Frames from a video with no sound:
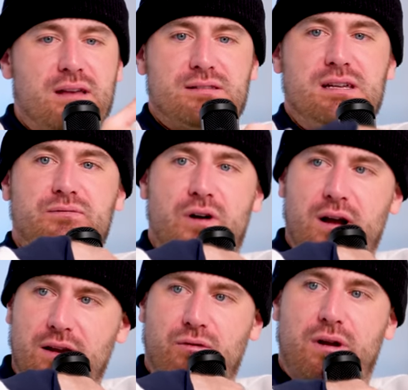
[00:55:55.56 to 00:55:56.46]
best. He
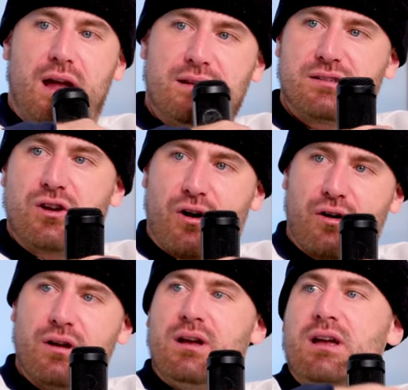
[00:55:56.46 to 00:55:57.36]
fucking creates
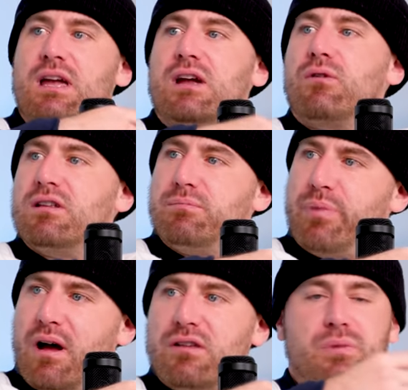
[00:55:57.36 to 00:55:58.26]
stir he creates
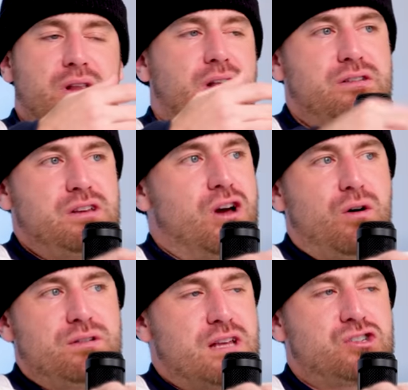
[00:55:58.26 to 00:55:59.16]
buzz. But little does he
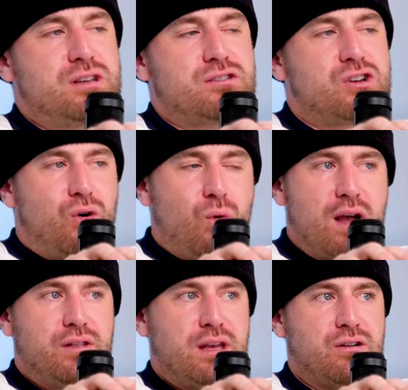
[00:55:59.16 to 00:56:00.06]
know is that shit doesn't go
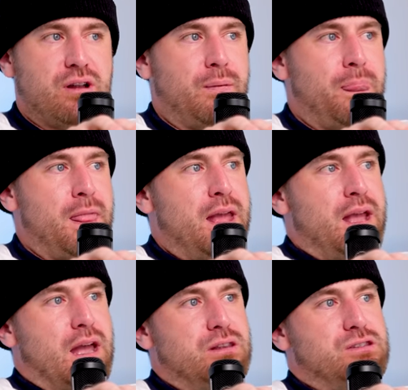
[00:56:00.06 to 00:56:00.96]
away on the internet.
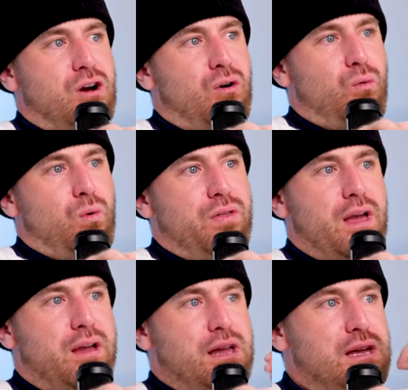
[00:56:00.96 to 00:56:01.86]
And so when
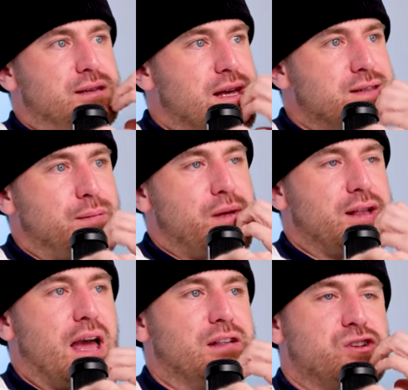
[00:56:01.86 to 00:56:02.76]
the he says something
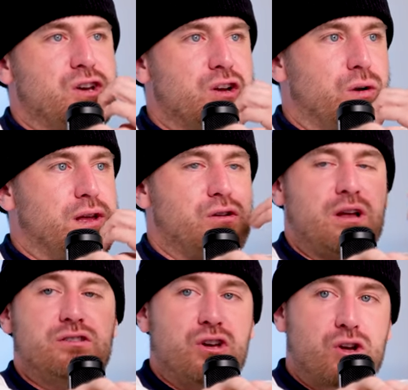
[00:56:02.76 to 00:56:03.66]
like that, it's going to go to the
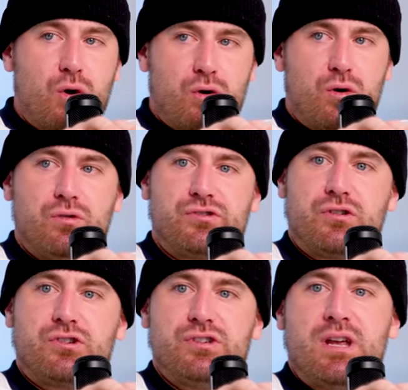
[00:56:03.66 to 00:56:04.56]
internet. It's going to go to Google
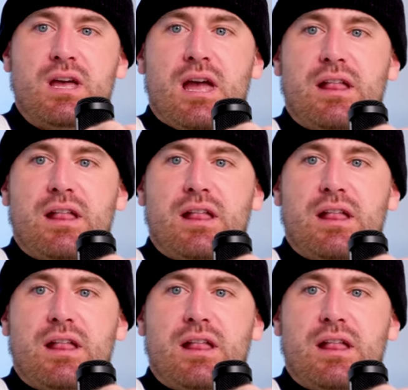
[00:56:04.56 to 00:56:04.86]
searches.